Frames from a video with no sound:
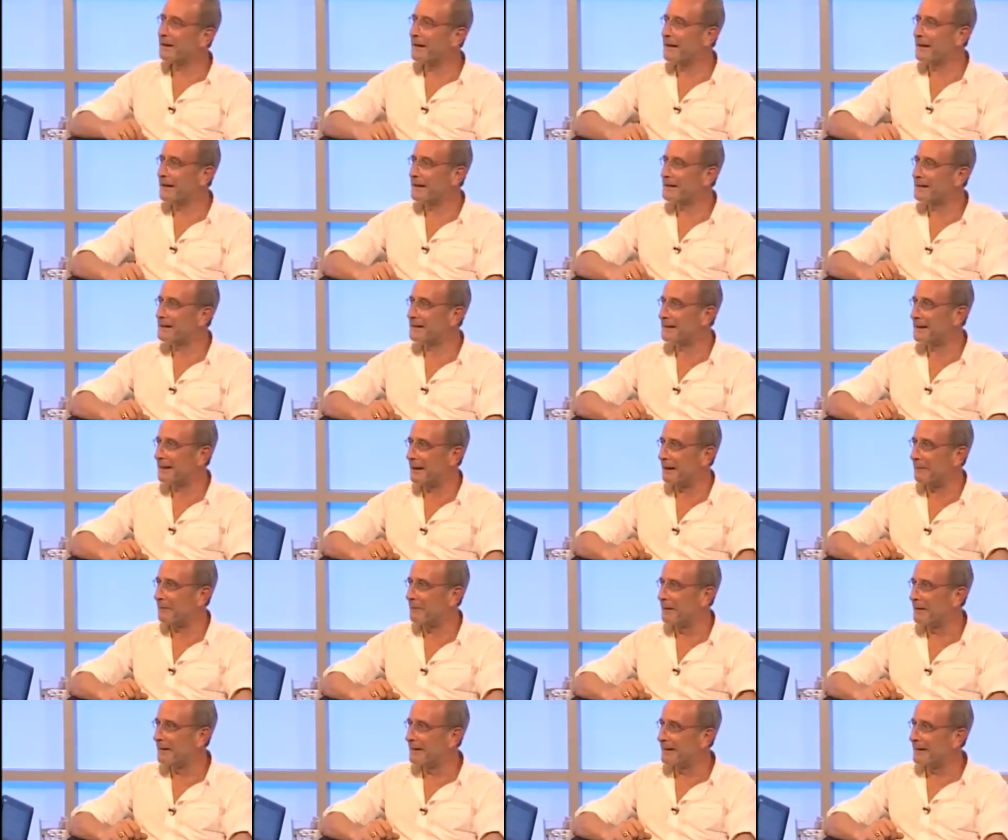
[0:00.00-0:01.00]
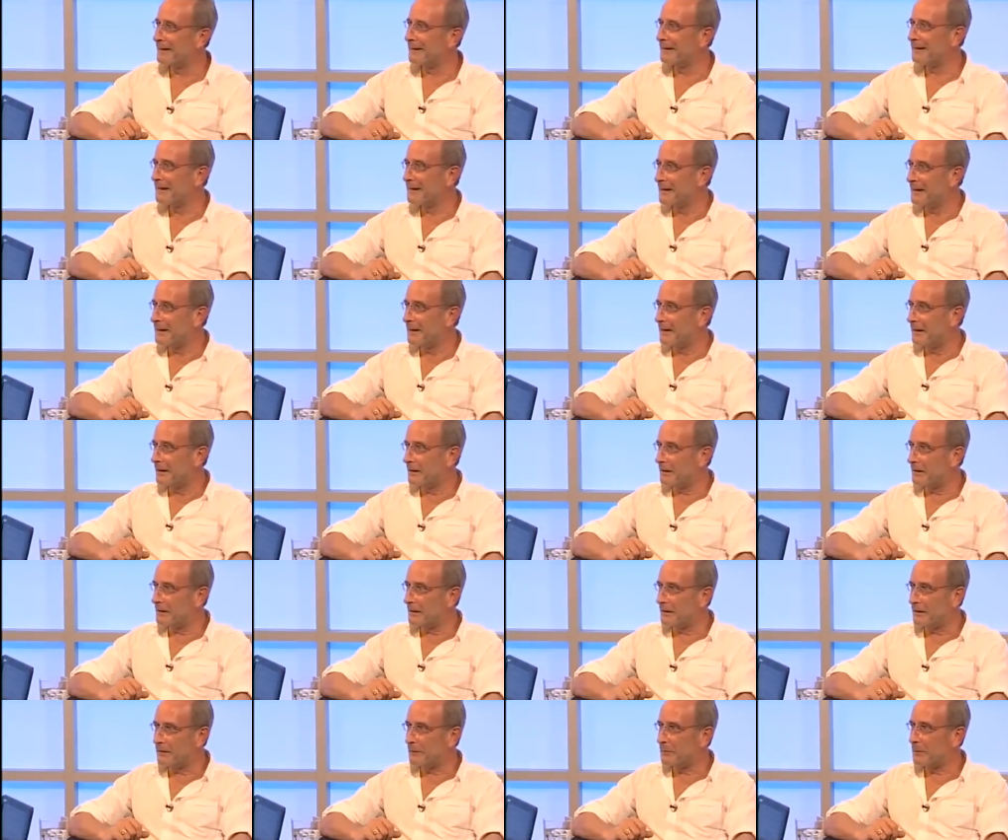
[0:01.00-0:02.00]
banking scam.
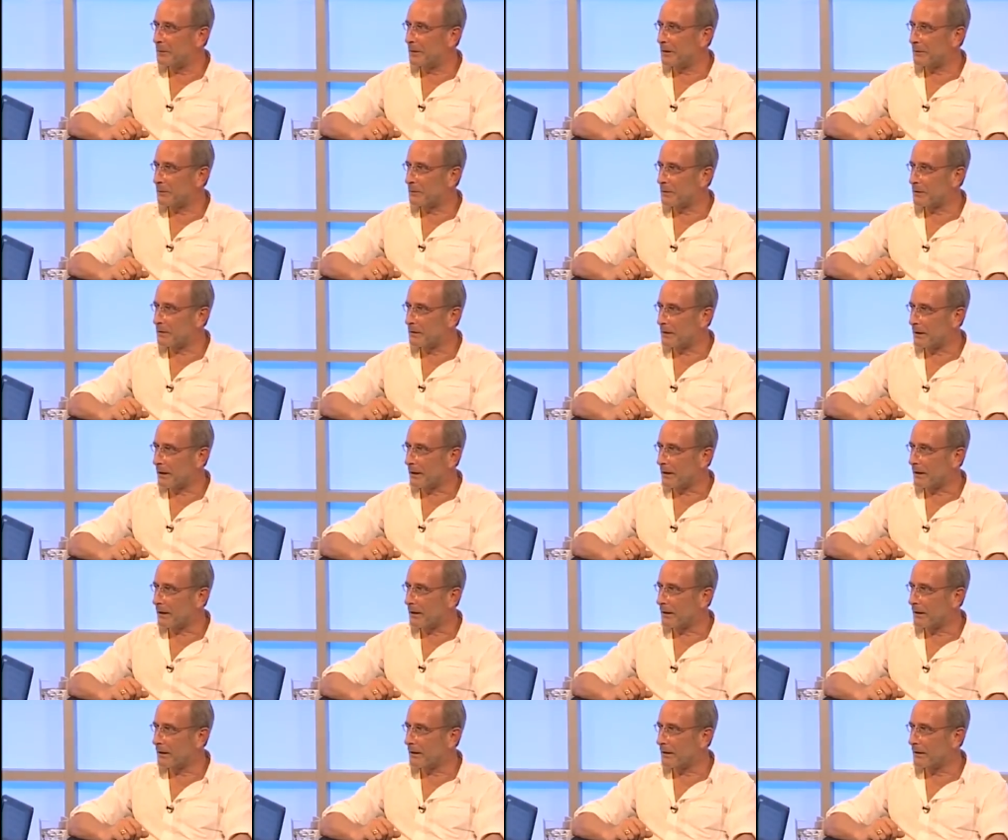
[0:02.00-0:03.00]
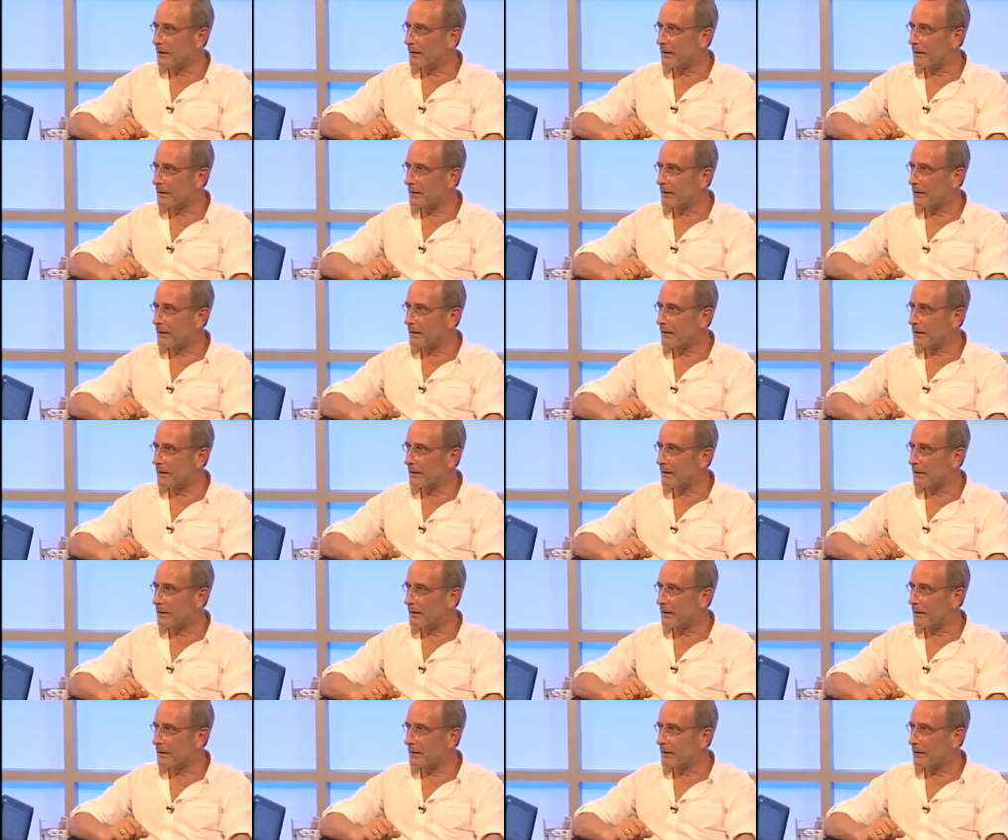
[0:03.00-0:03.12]
Oh, big mistake.